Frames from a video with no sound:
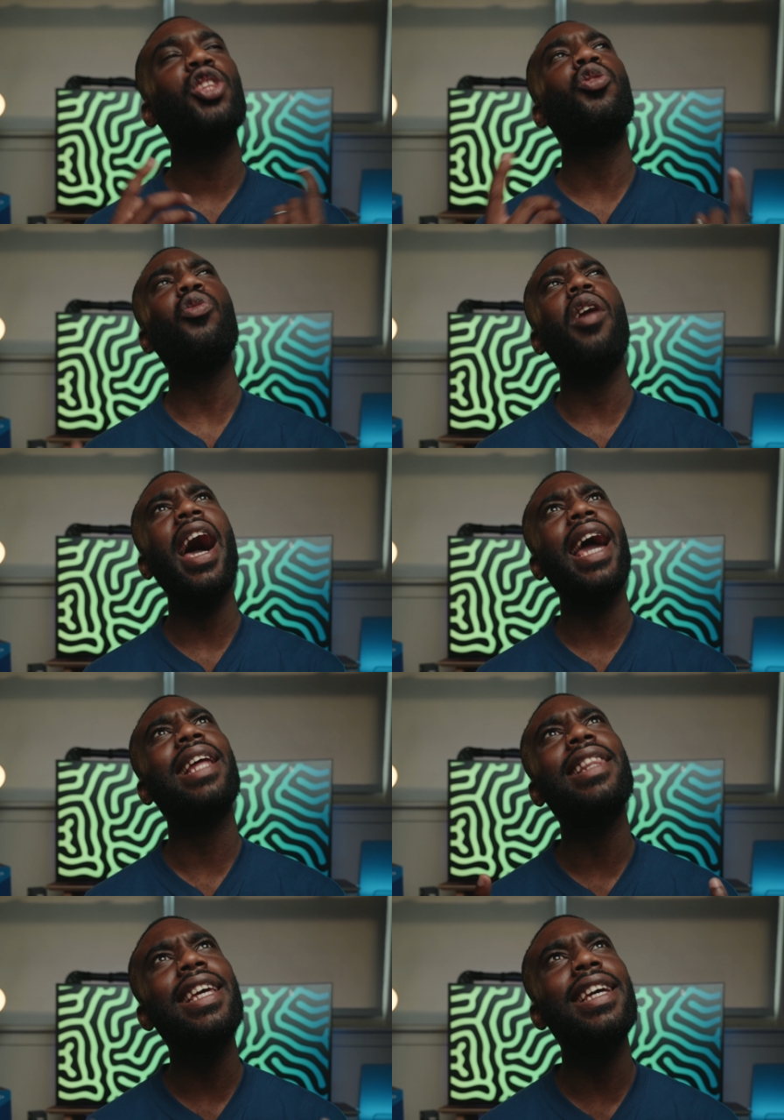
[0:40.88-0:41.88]
do I
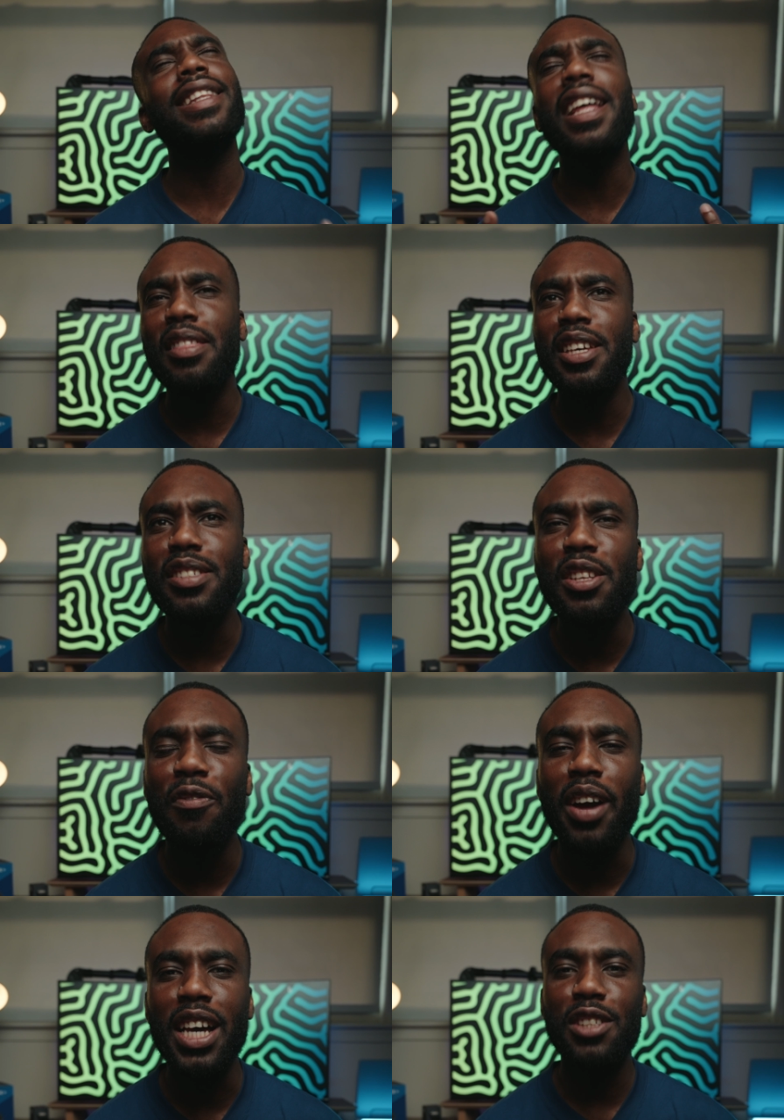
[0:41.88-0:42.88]
need this
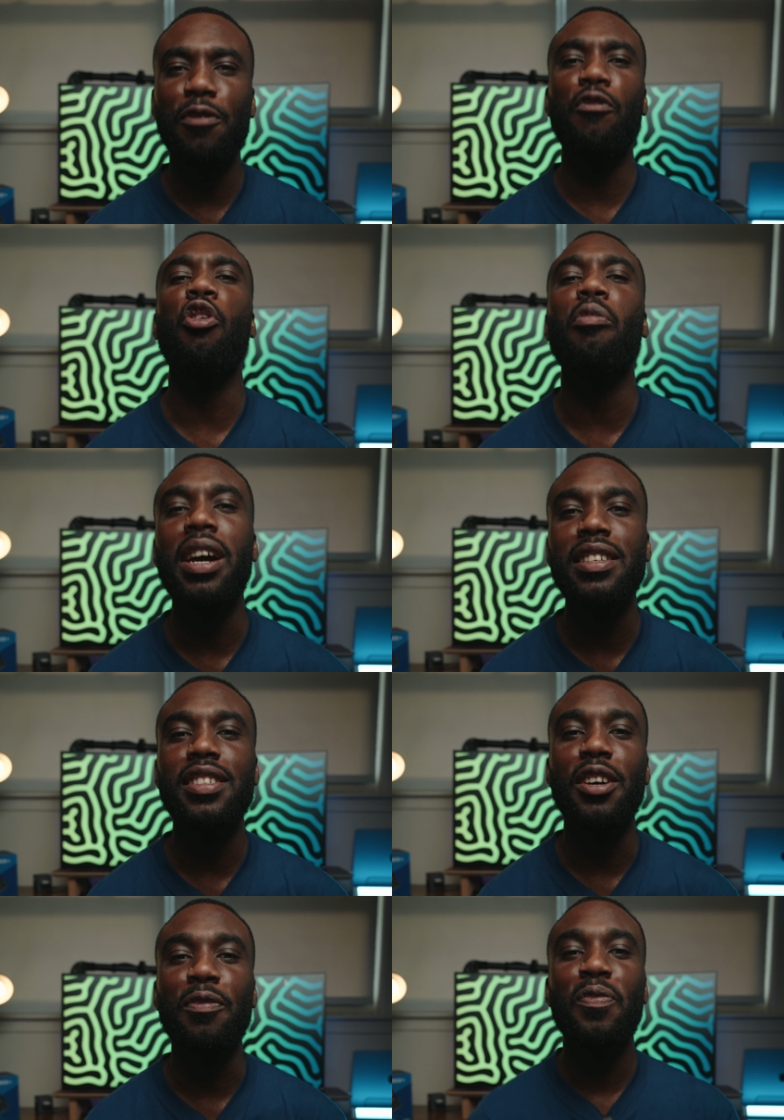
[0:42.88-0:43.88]
device for
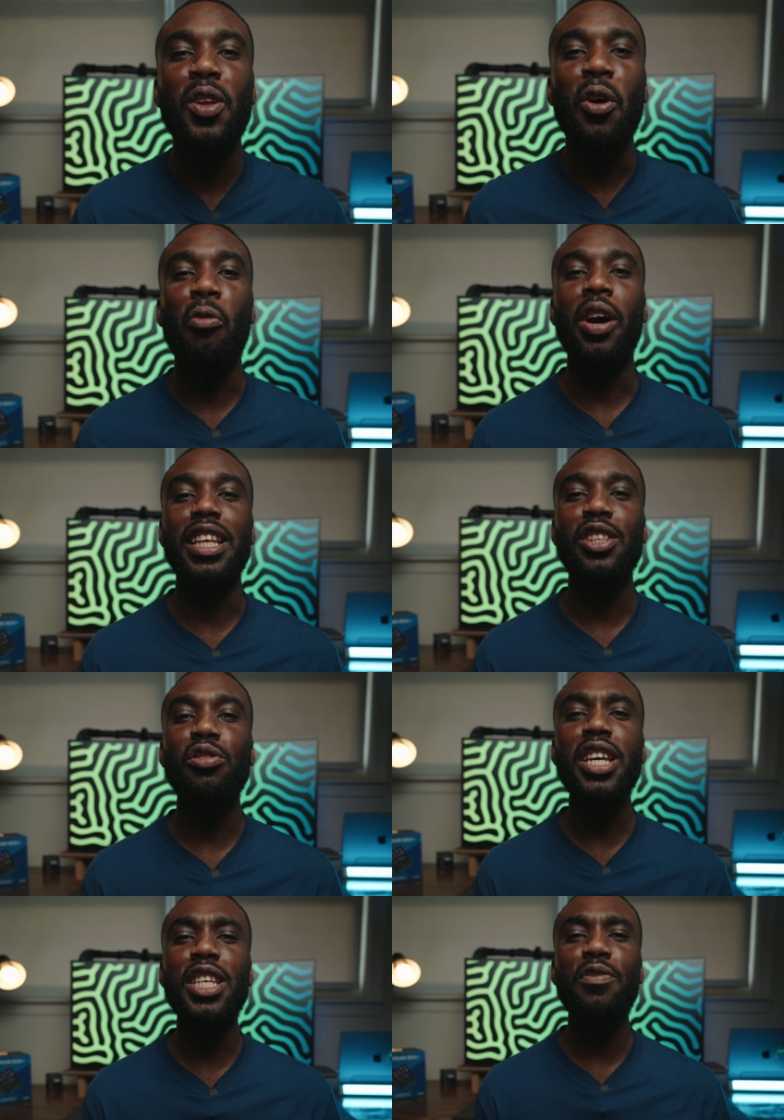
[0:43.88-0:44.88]
myself? Well, in
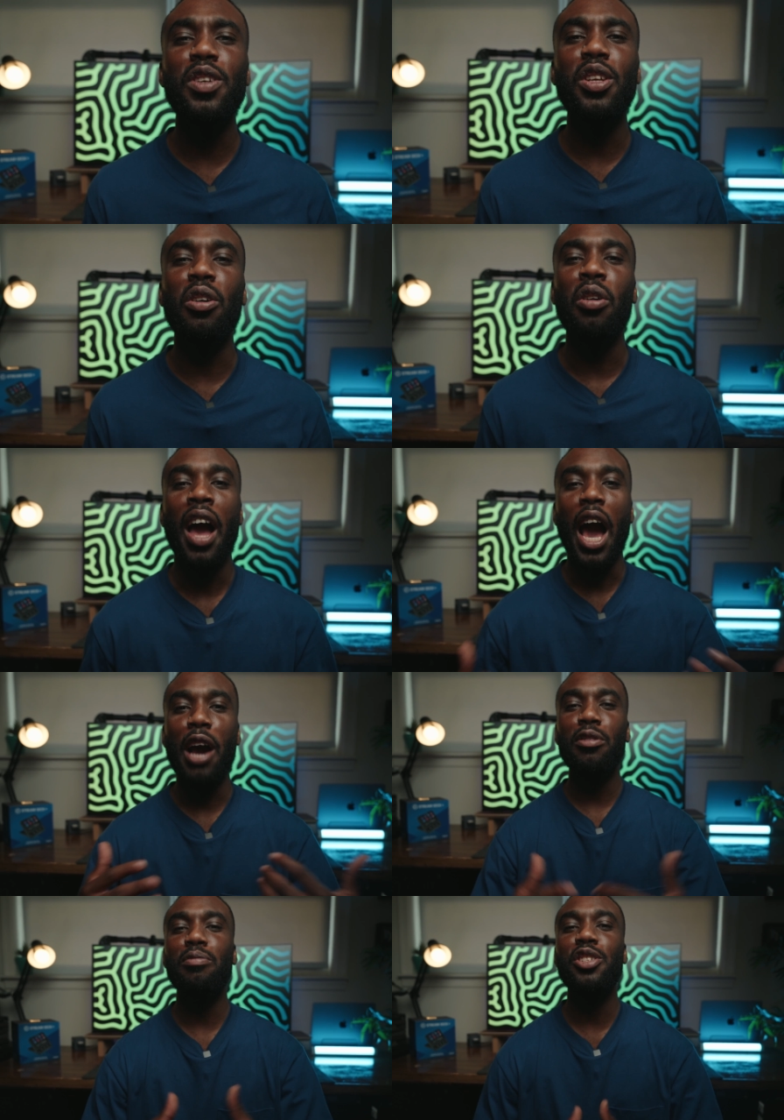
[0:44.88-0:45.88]
today's video I
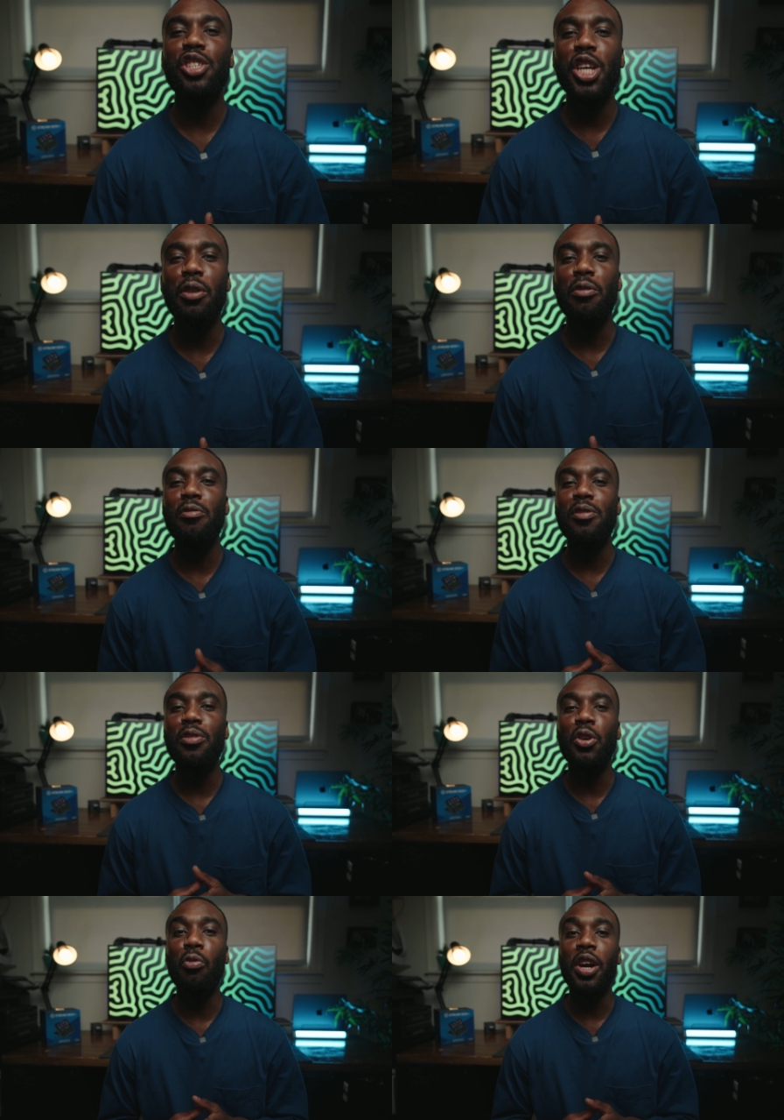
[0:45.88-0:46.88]
will be sharing with
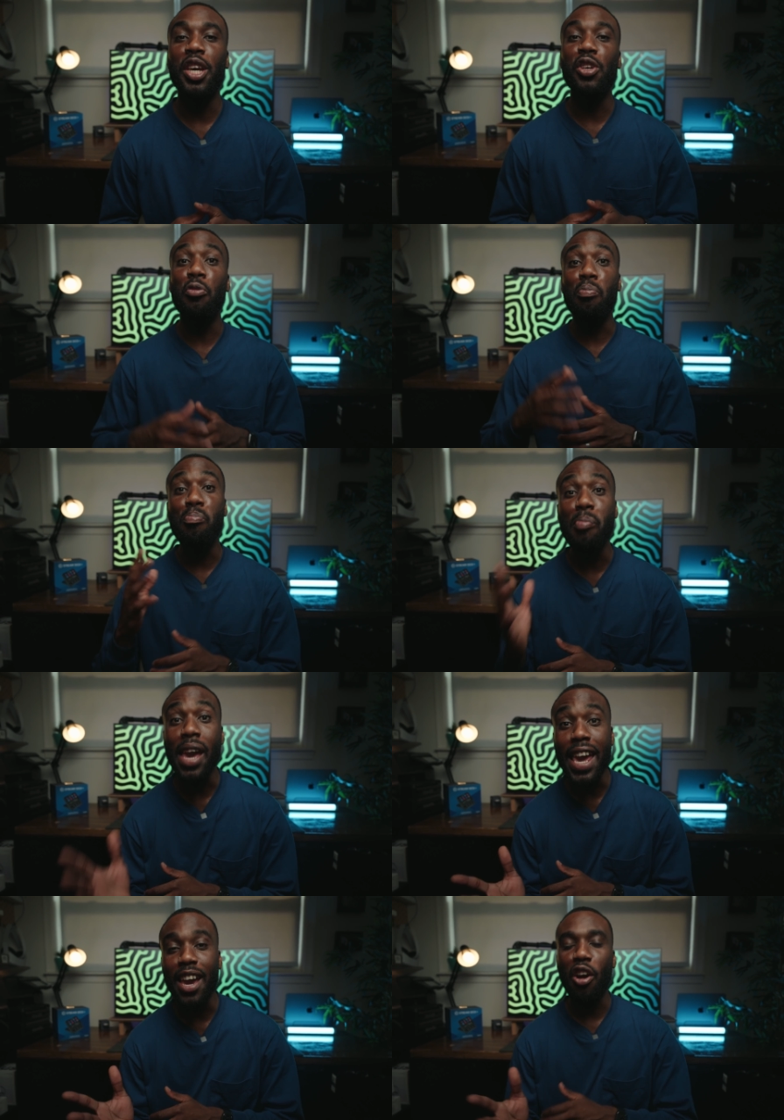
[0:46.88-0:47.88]
you where you
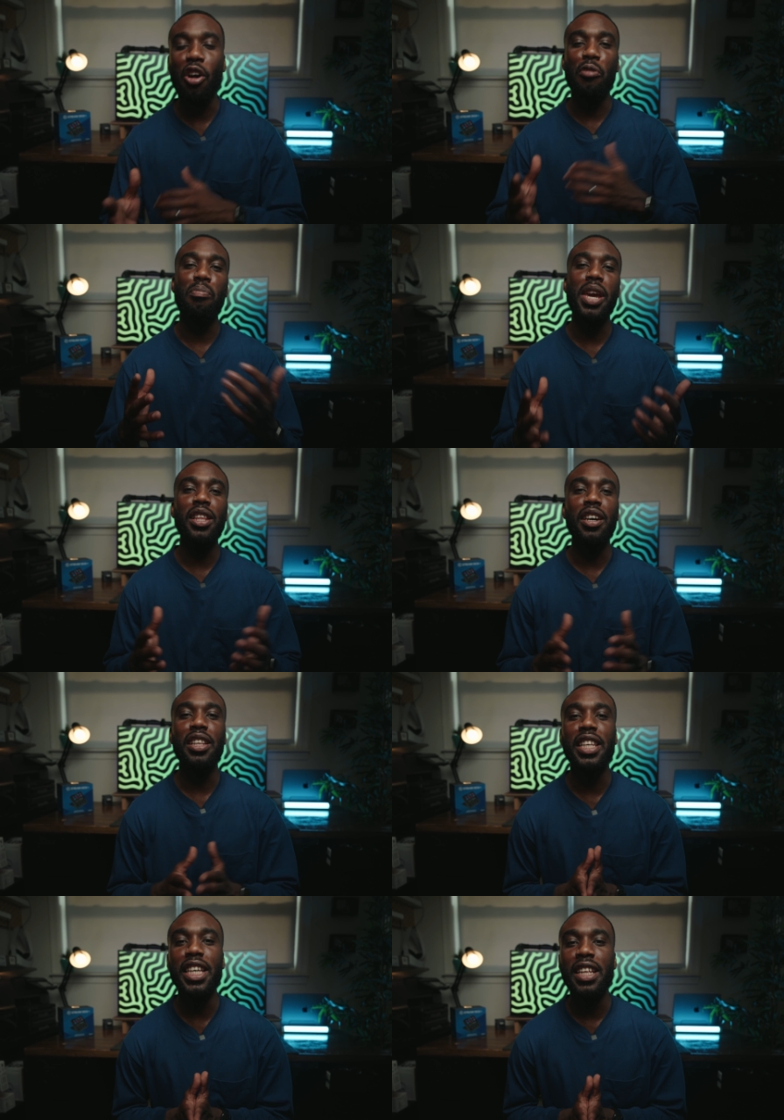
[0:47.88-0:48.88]
may or may not
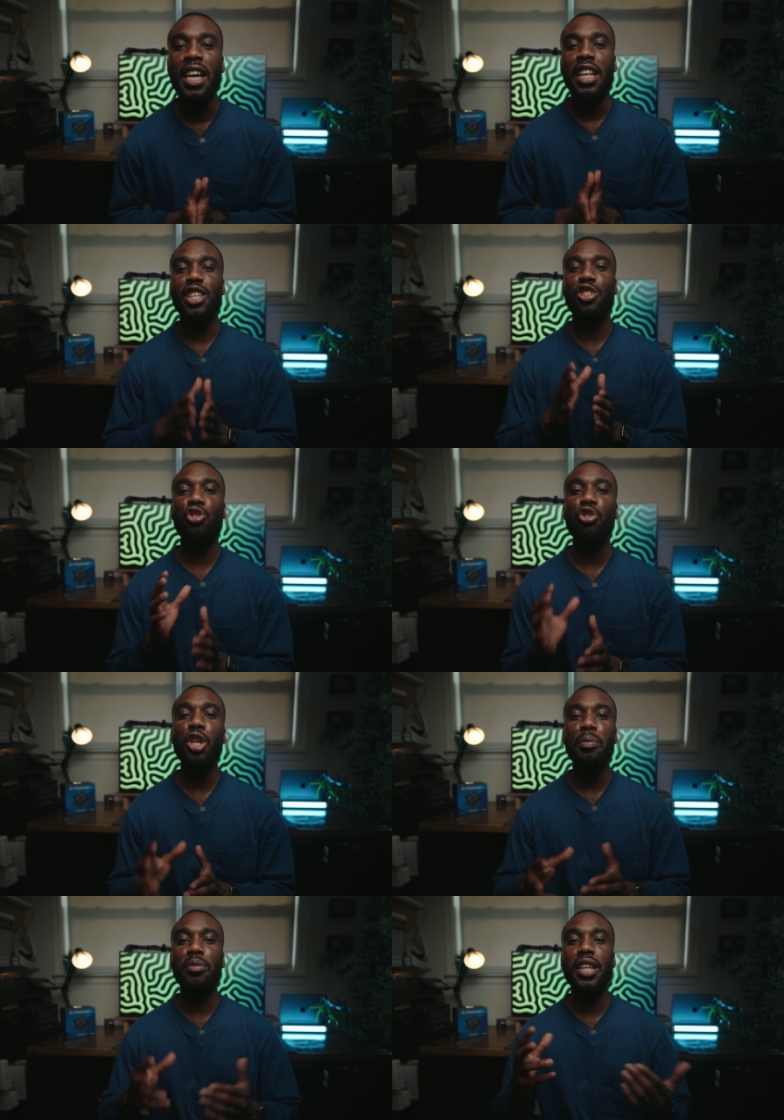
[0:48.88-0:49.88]
need the
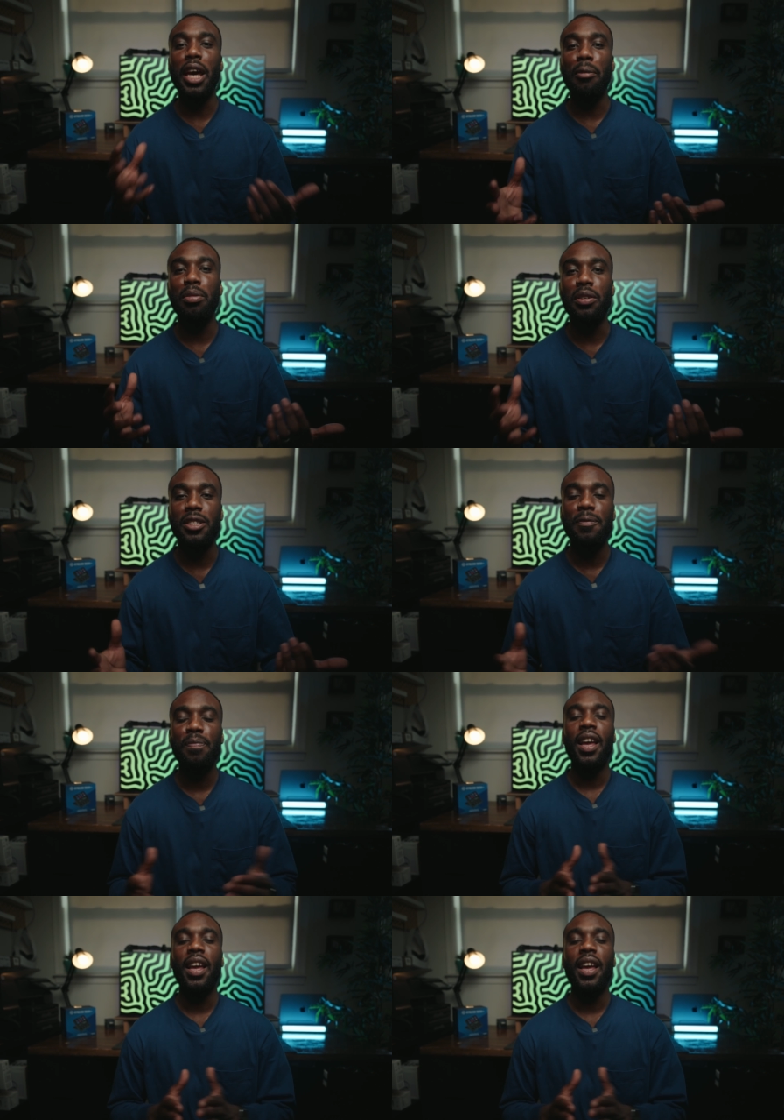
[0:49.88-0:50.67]
Stream Deck Plus.